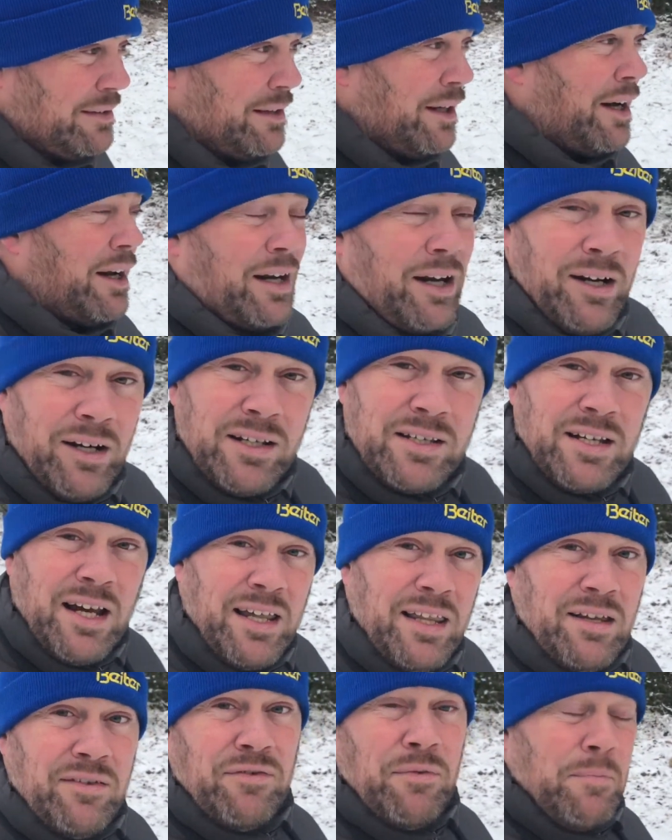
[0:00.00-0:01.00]
I can only
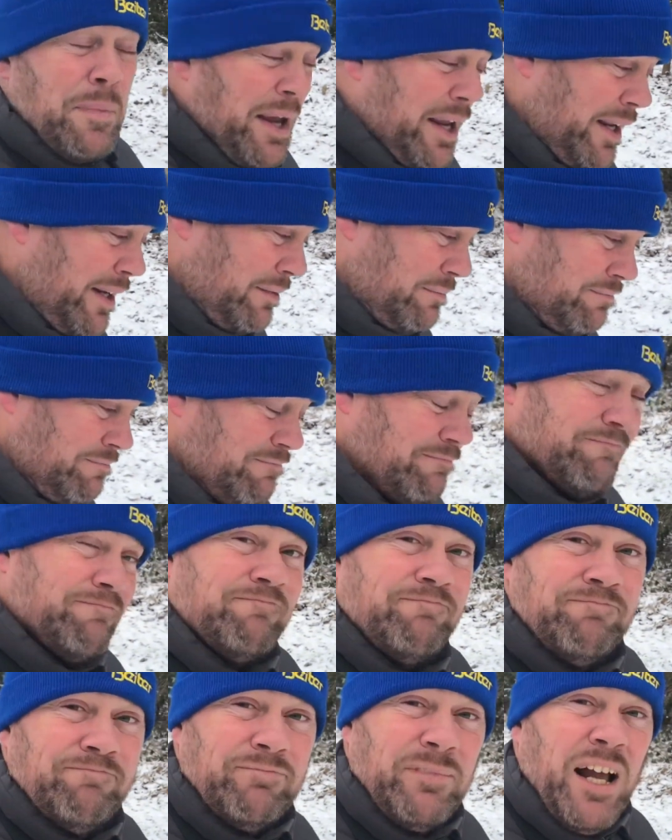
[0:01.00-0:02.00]
say that for me,
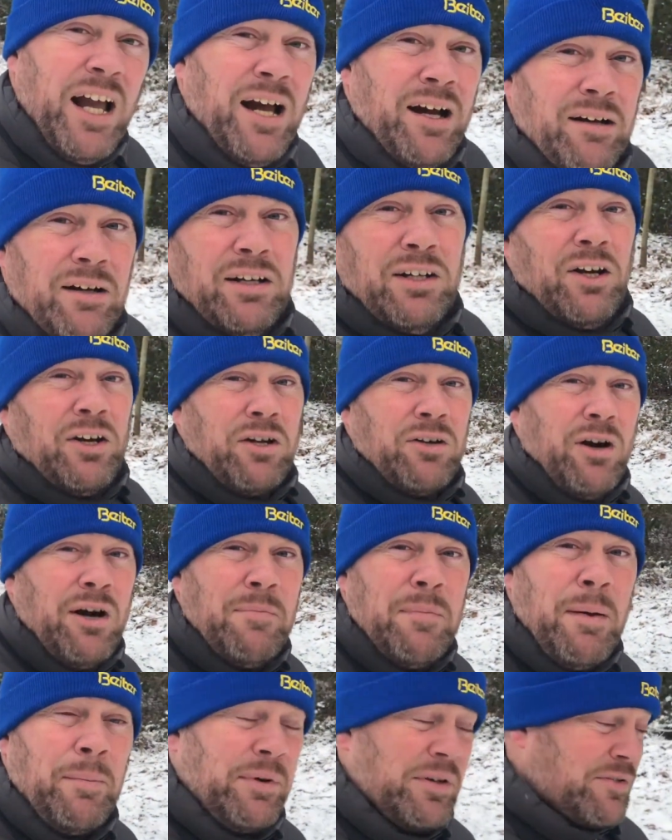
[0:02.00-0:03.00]
yeah, a lot of
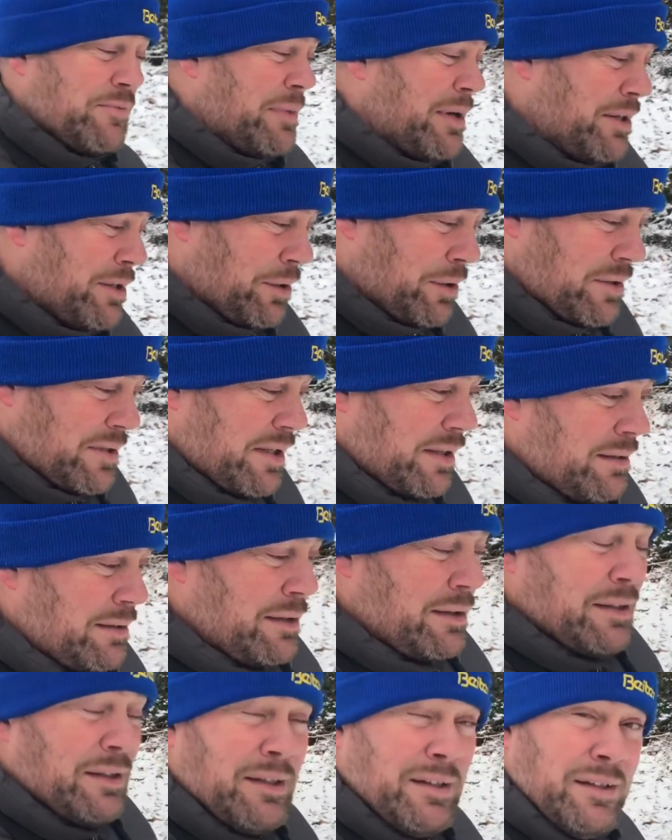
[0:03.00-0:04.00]
great memories from indoors,
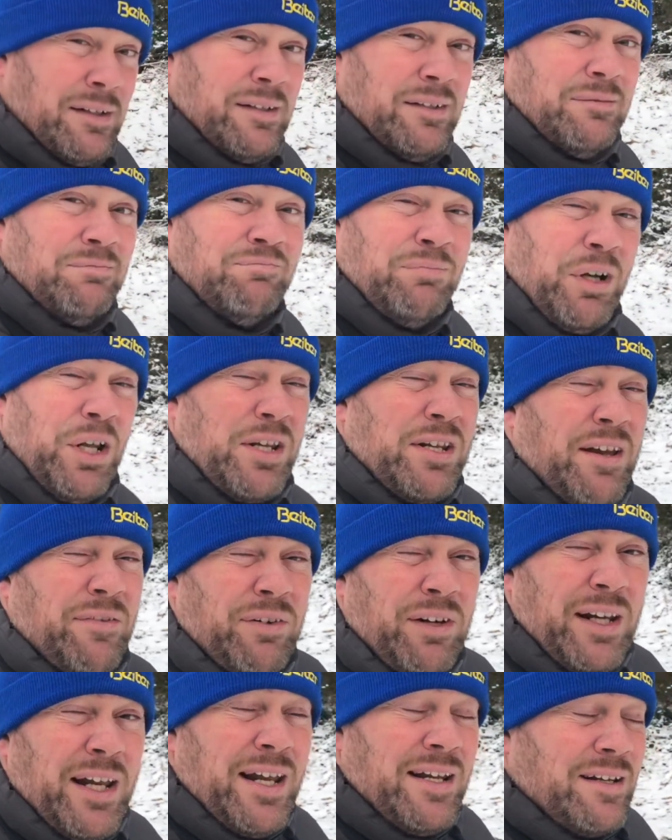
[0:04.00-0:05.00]
but it
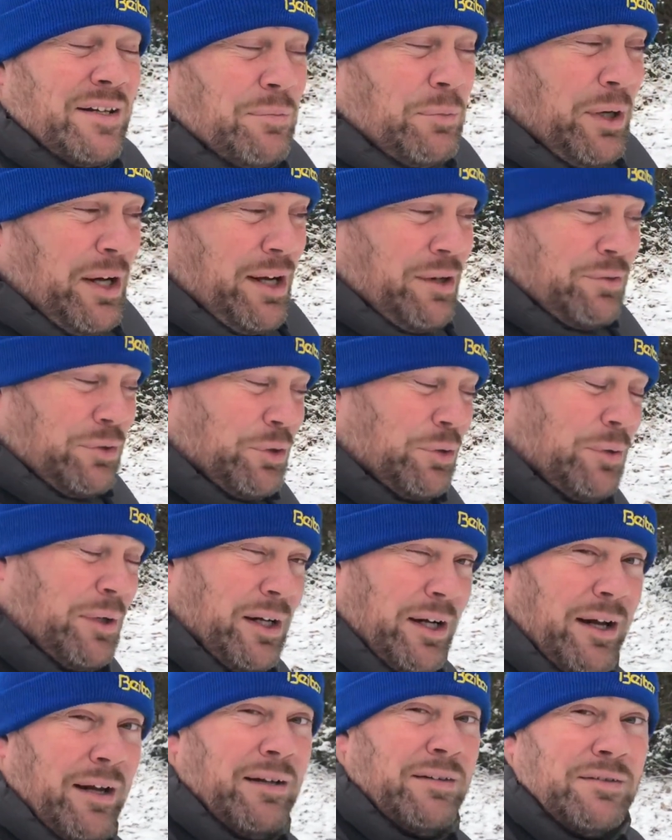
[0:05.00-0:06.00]
definitely hindered my outdoor
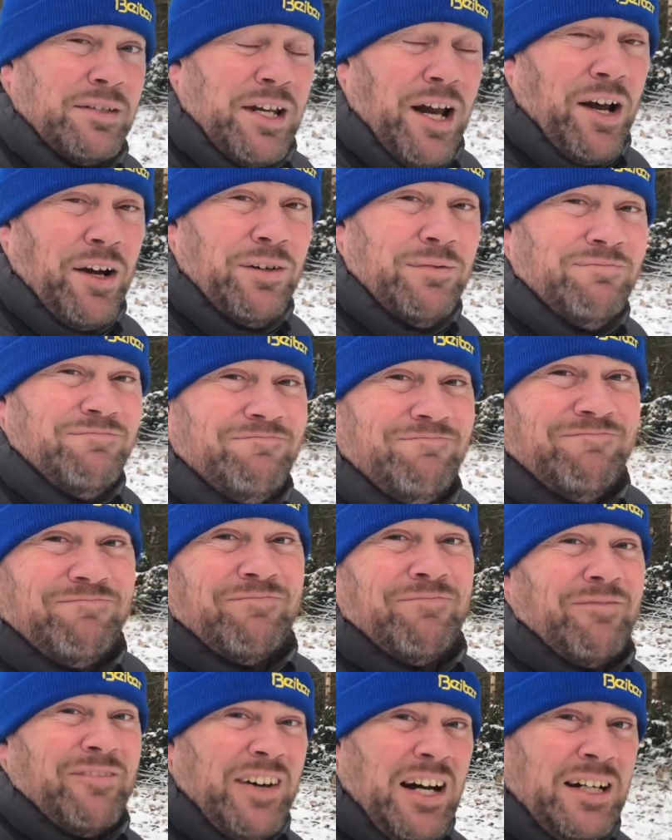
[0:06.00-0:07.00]
work. So,
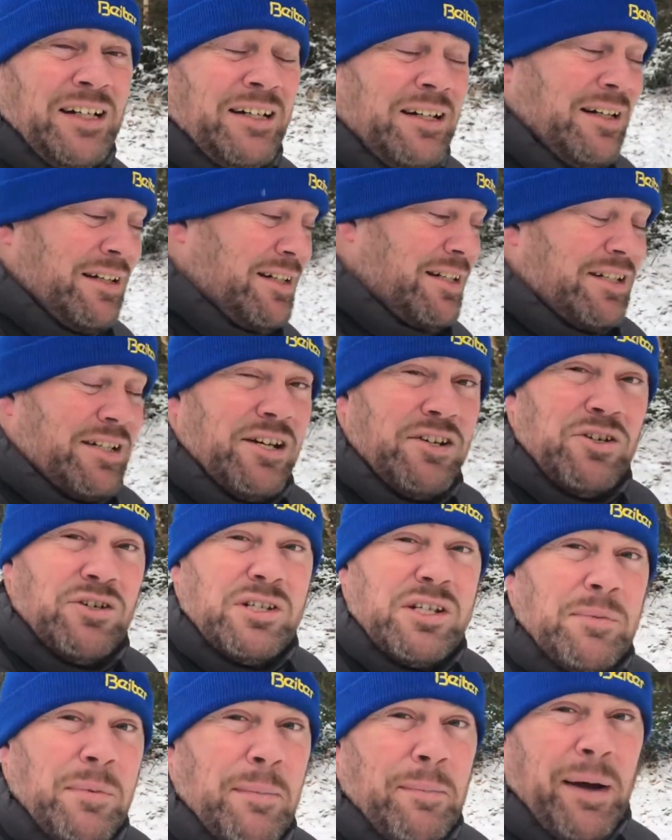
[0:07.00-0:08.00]

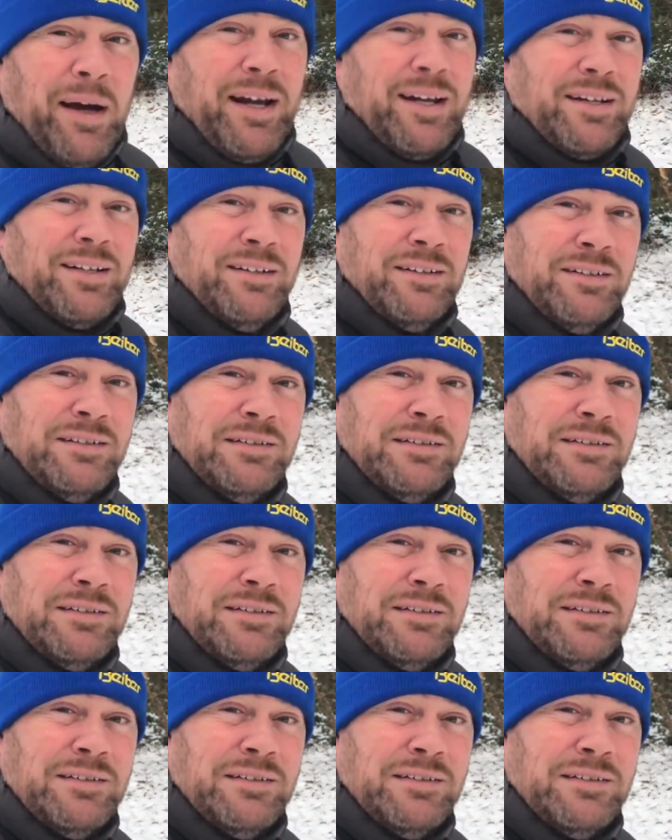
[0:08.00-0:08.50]
decisions to be made.